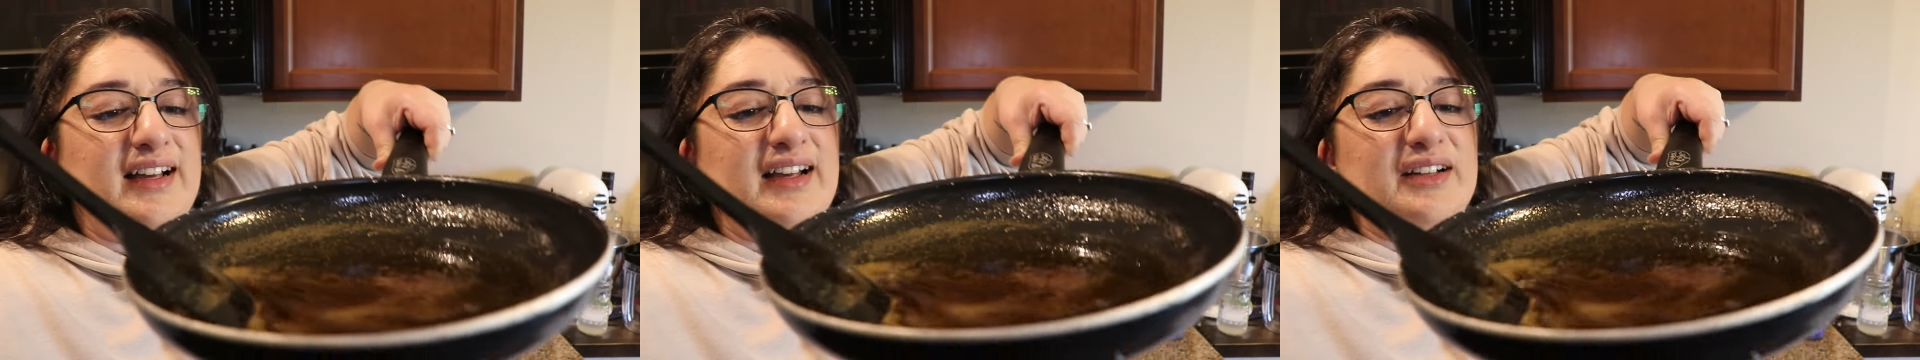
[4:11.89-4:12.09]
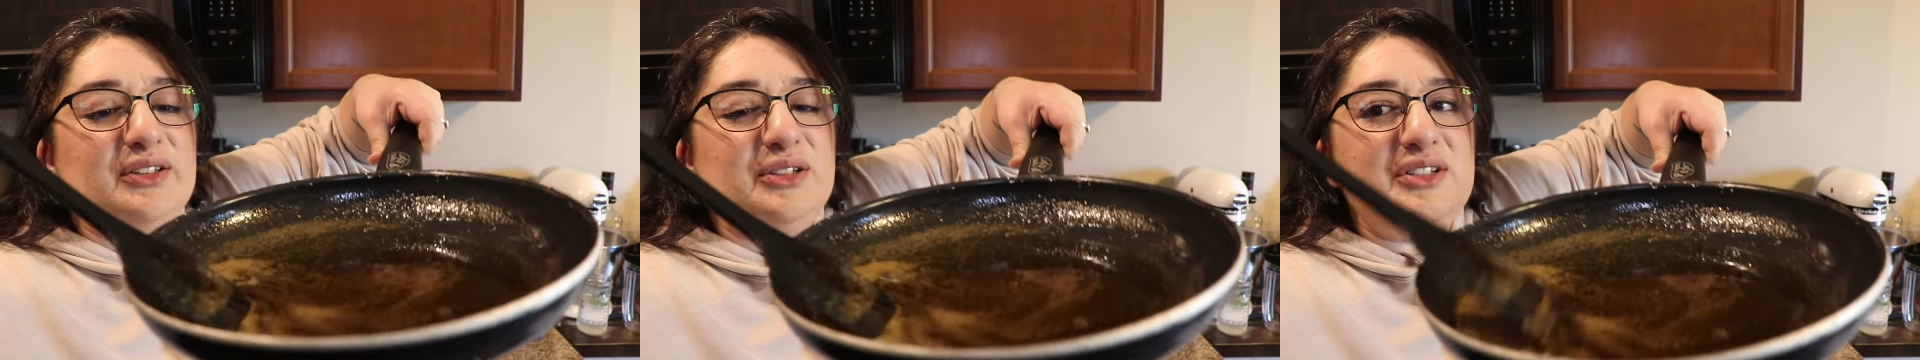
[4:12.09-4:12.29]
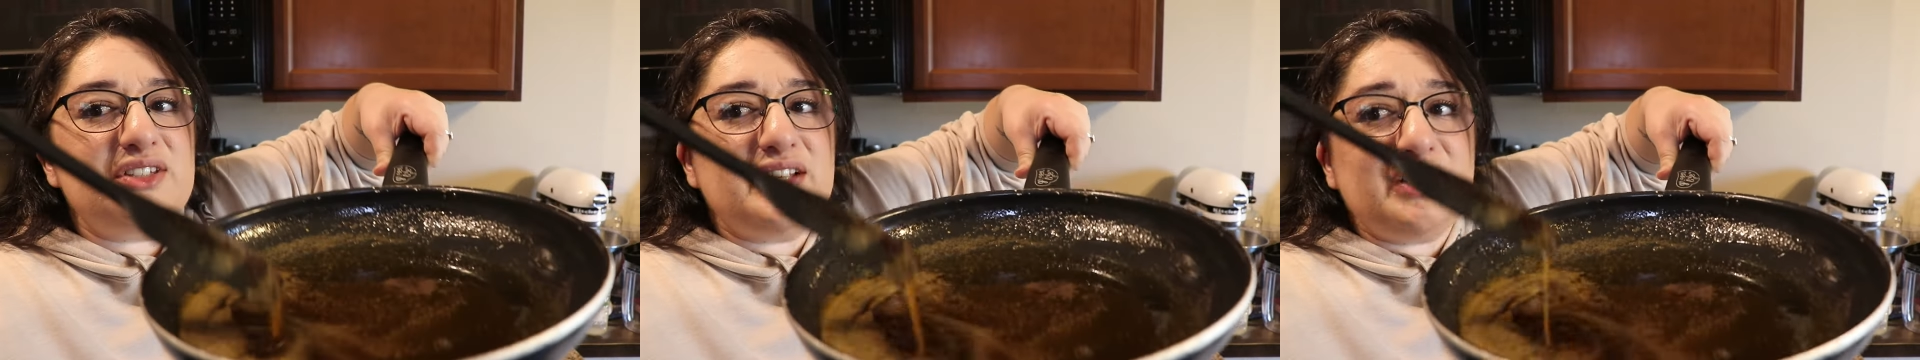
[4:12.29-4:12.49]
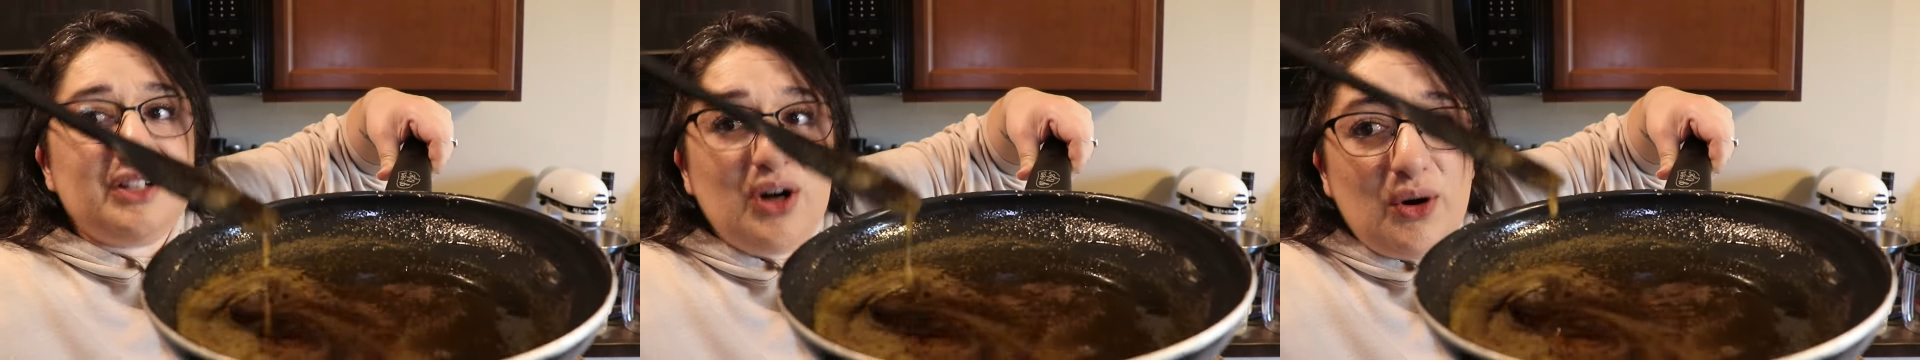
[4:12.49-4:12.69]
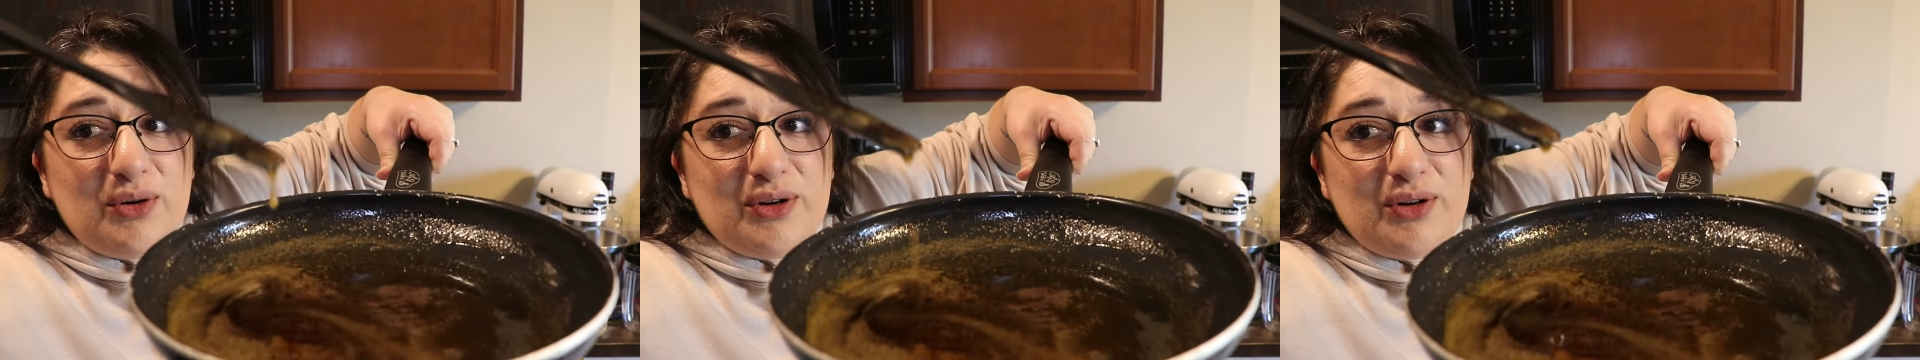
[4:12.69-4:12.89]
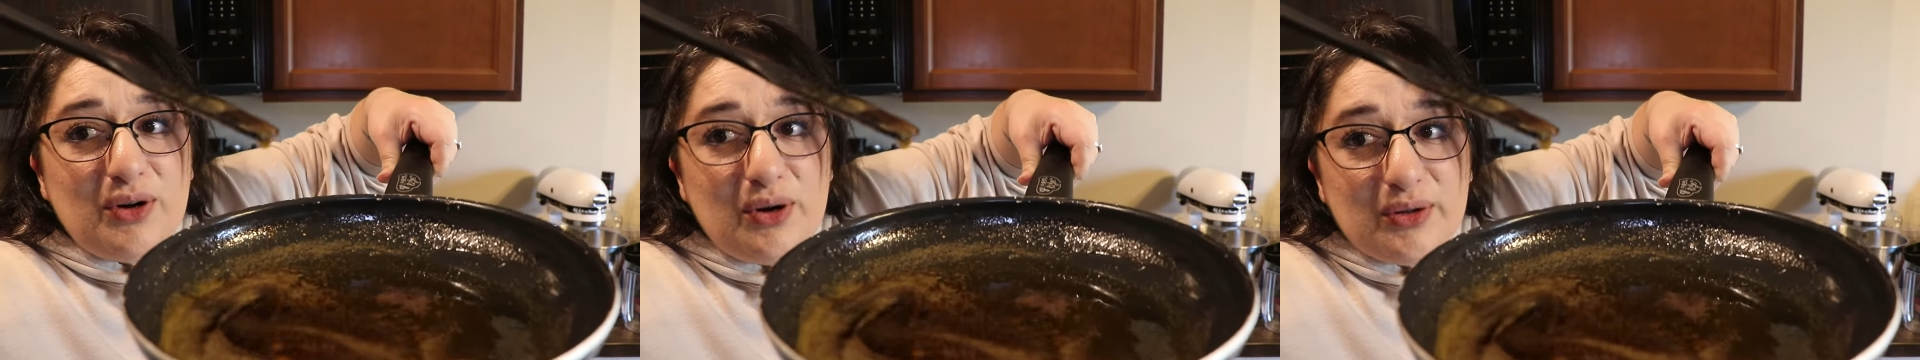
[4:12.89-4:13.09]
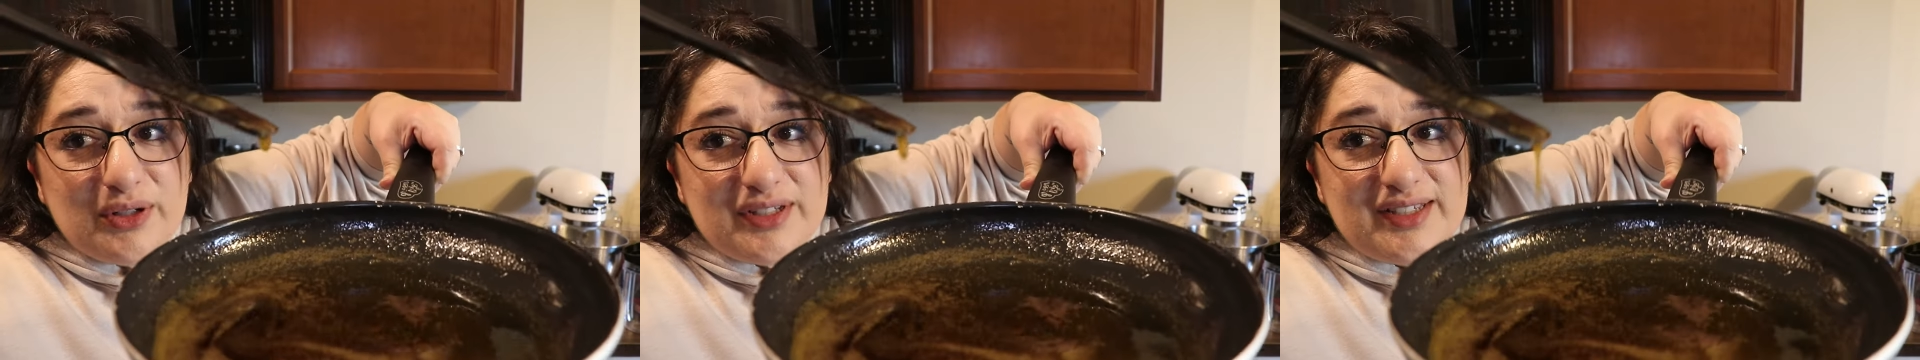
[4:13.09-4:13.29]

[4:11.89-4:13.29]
It looks like Coca-Cola